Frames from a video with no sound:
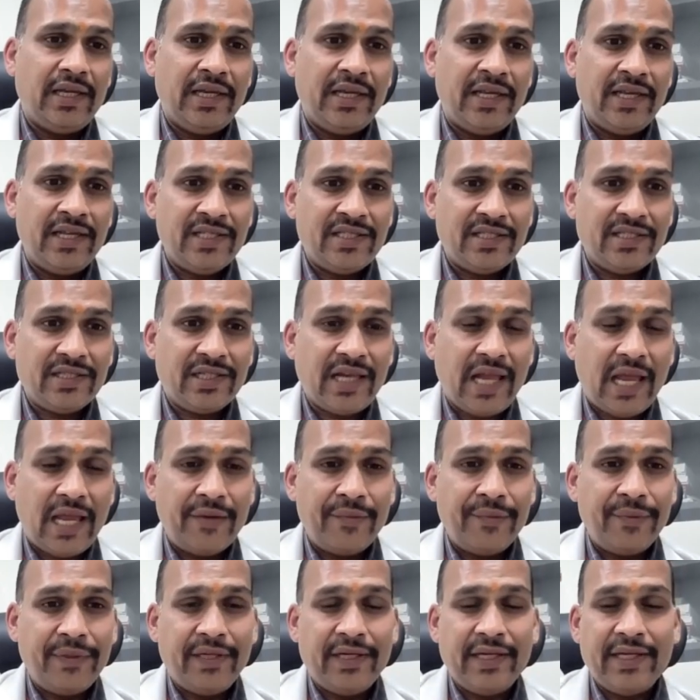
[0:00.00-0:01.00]
his
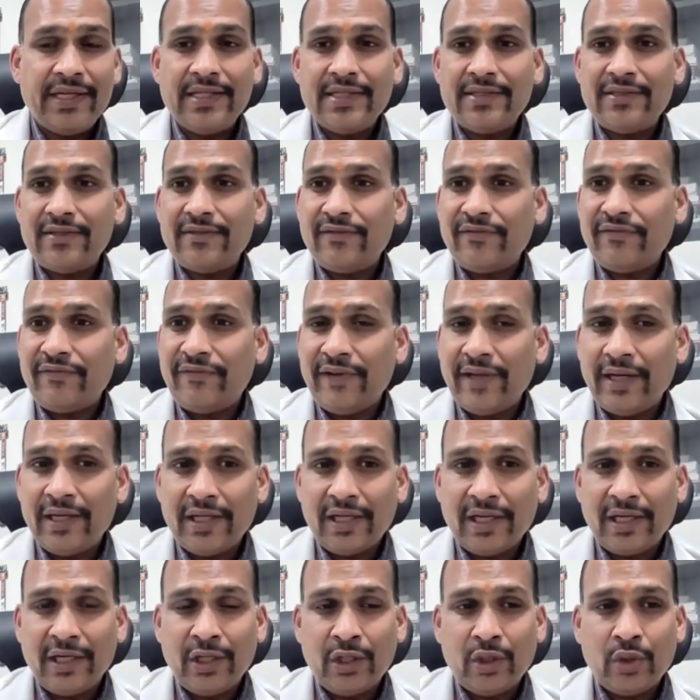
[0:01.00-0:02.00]
diabetes well
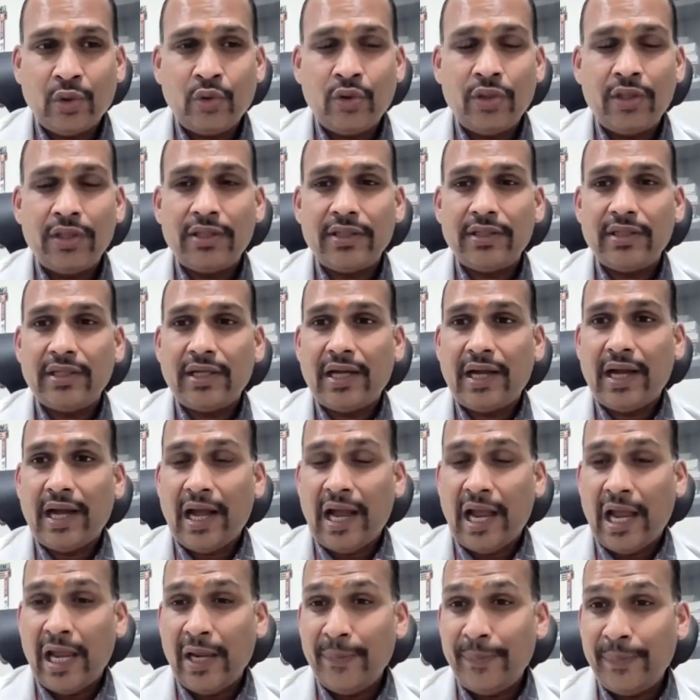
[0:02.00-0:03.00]
controlled,
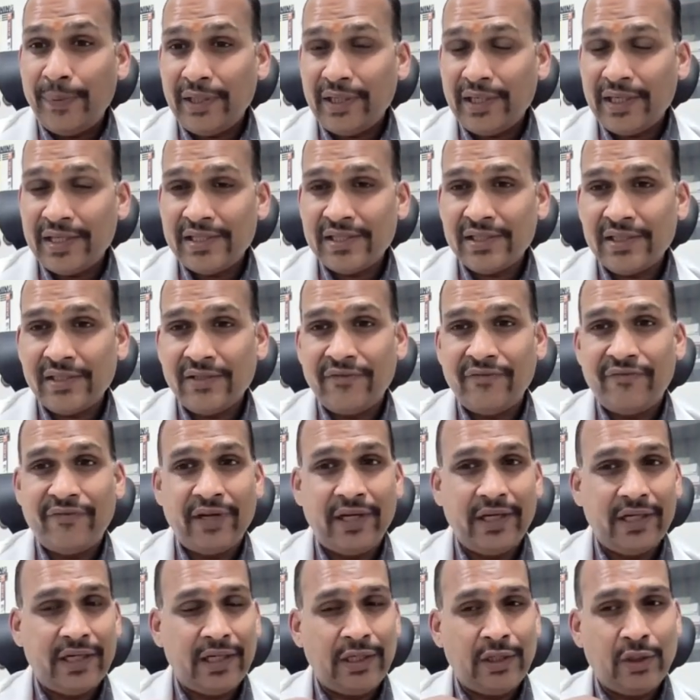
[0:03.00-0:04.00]
hypertension
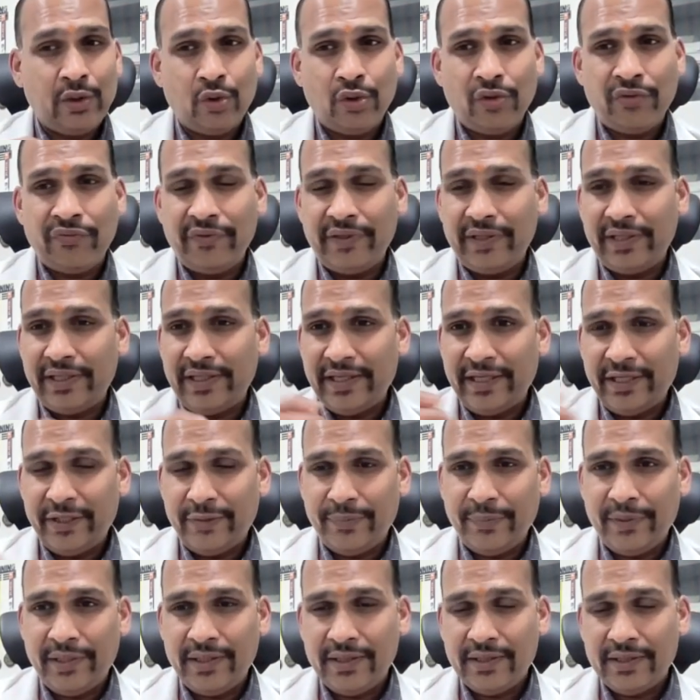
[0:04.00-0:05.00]
well controlled with
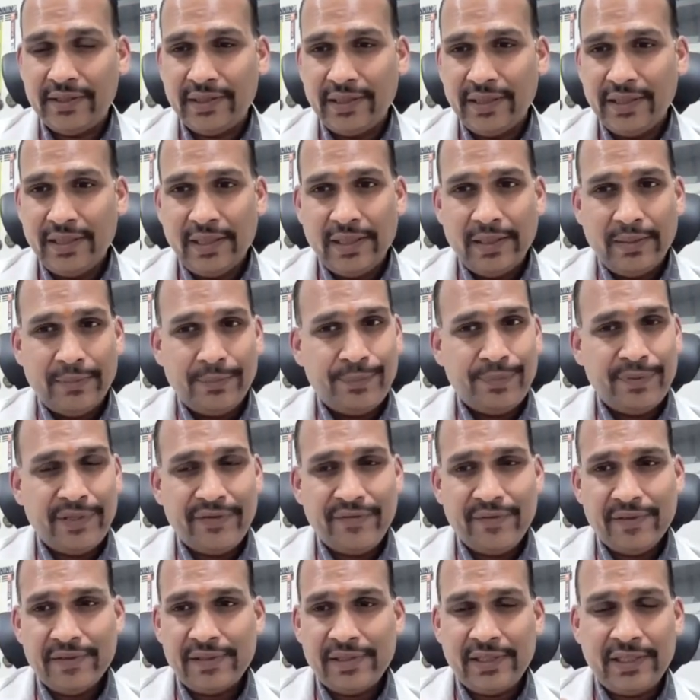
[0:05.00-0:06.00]
treatment.
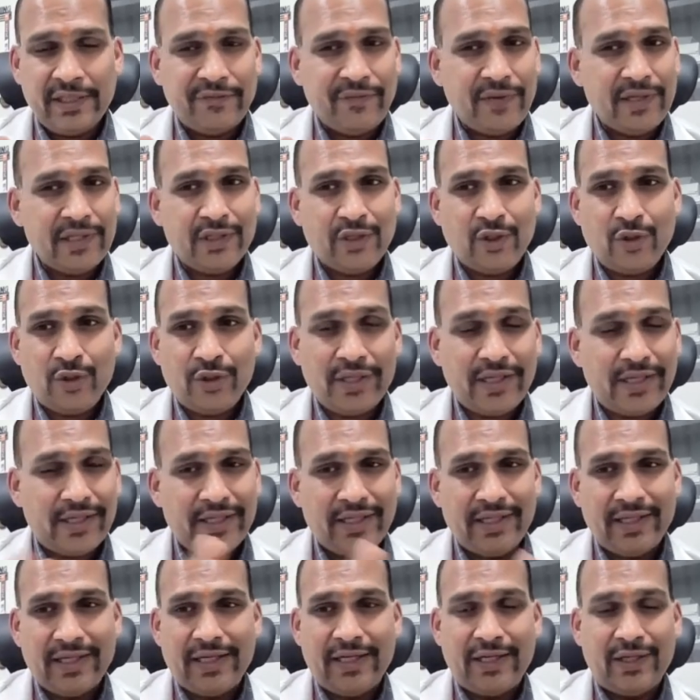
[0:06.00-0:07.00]
Previously, it was not
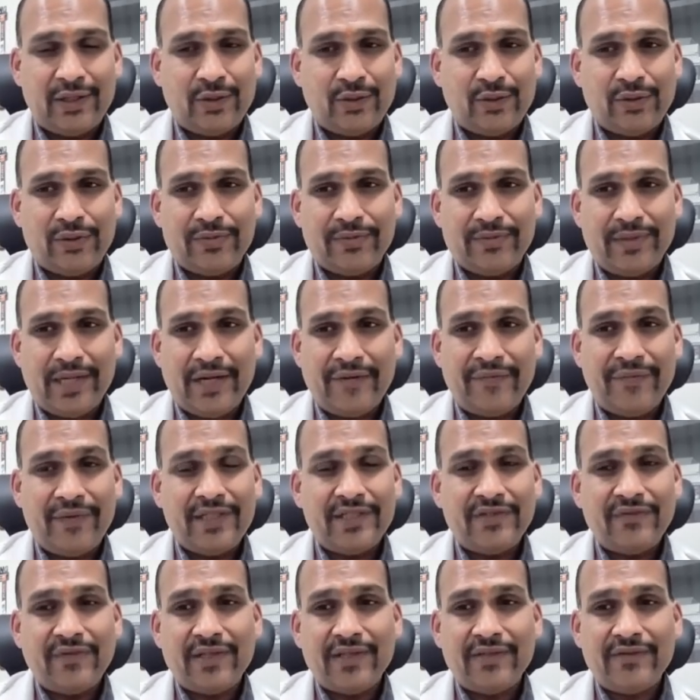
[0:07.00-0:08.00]
getting controlled.
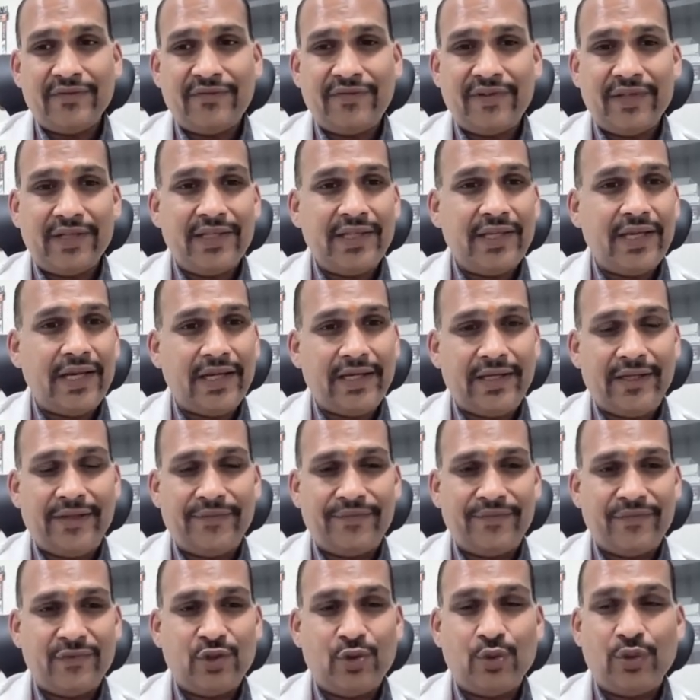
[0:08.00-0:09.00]
Diabetes was very high,
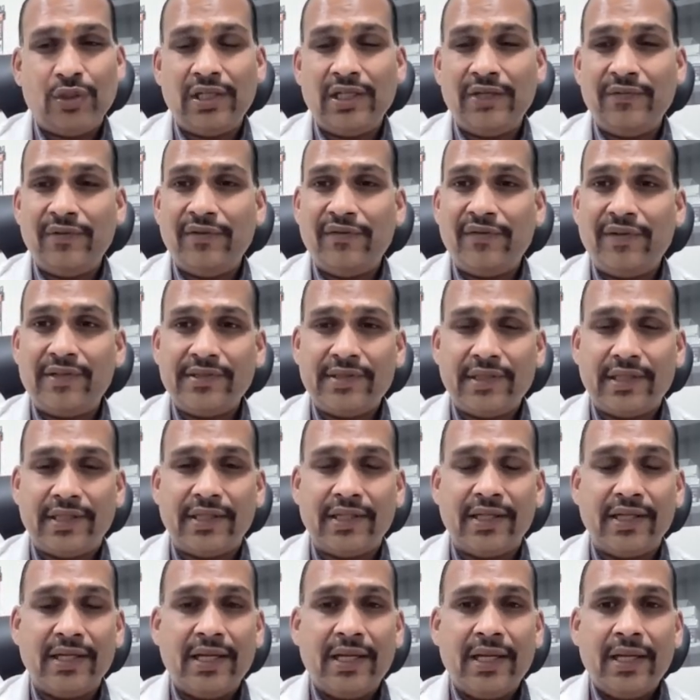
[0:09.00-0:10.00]
sugar level was high.
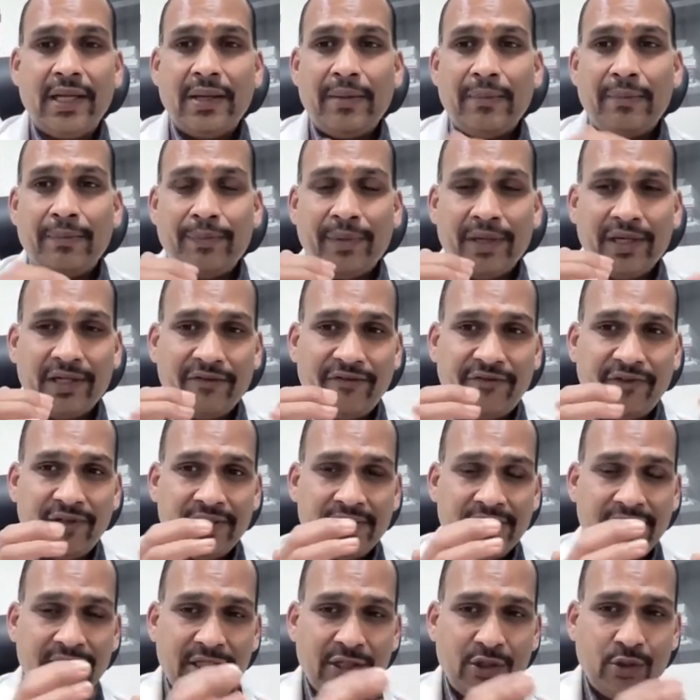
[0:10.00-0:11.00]
But
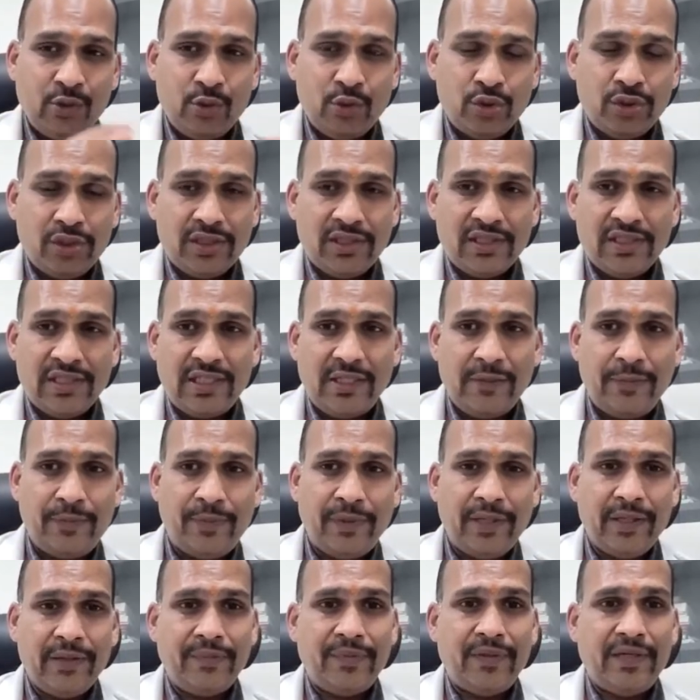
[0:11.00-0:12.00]
once he used
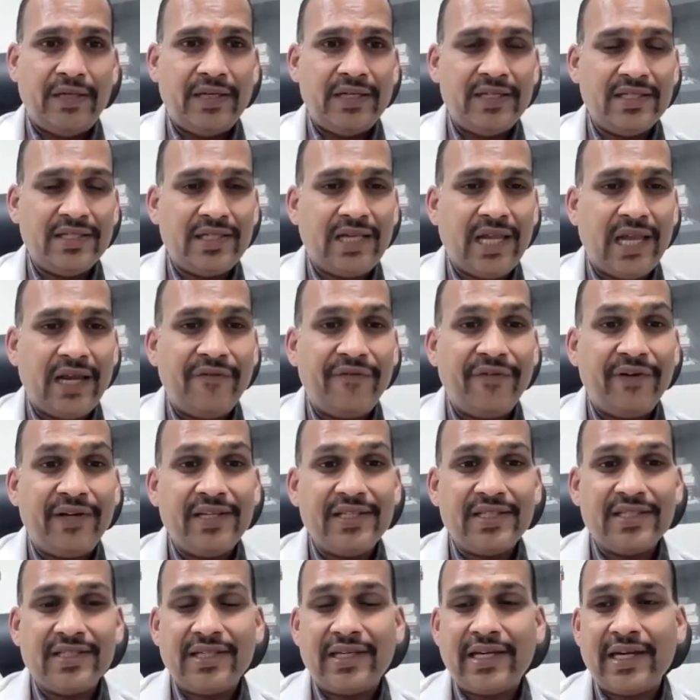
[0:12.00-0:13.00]
CPAP, his
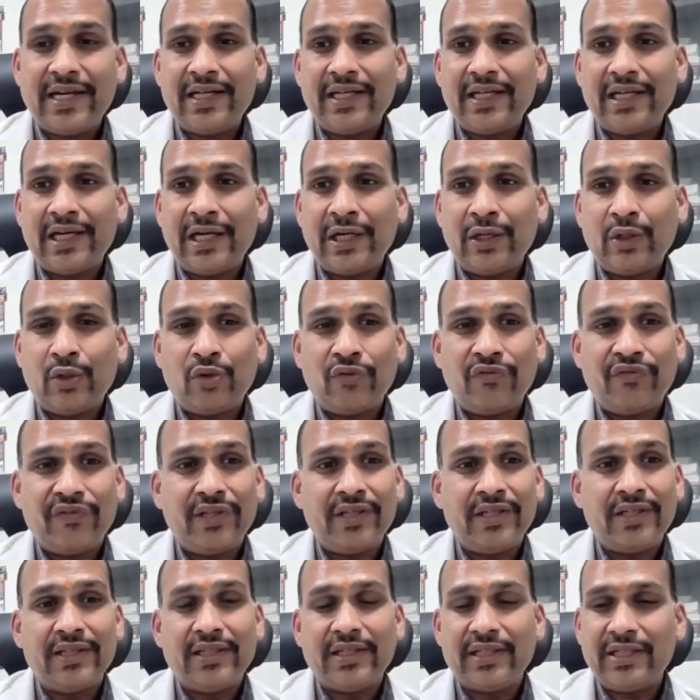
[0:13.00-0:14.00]
diabetes get controlled
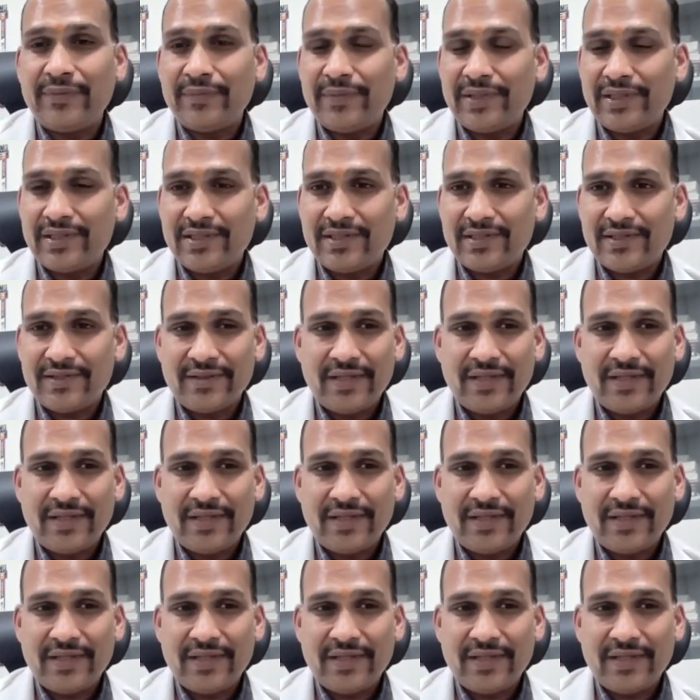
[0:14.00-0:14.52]
within 3 months.